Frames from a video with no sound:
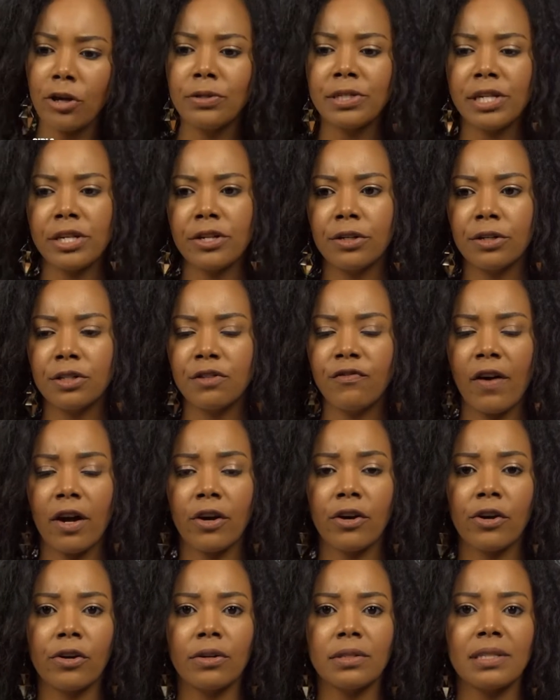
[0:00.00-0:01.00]
all you single as
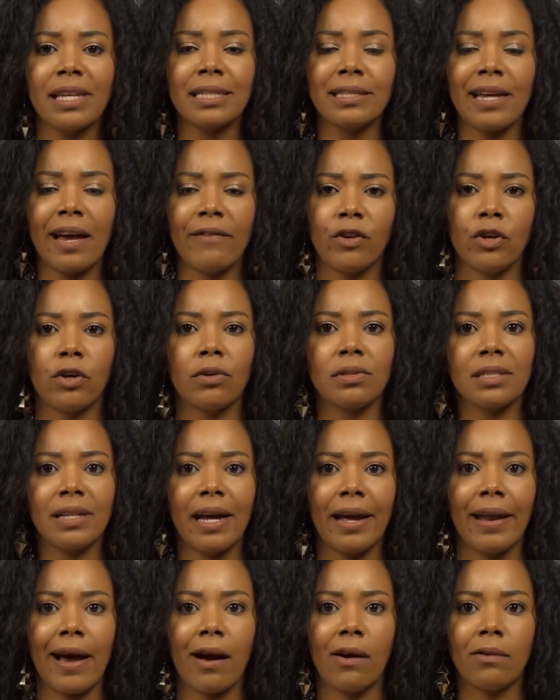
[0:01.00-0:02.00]
fuck girls like to have girls
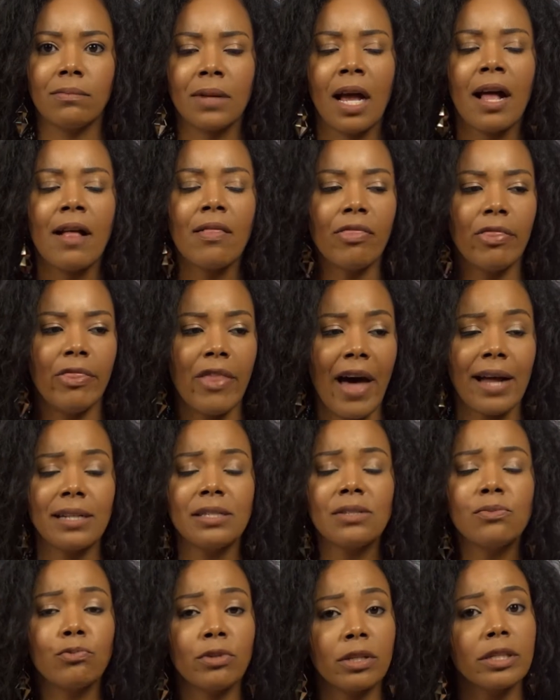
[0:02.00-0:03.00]
night out.
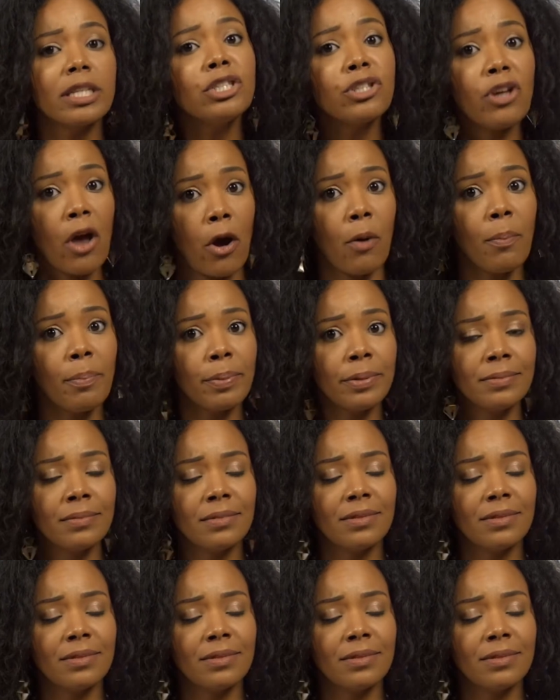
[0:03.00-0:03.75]
That's really dope.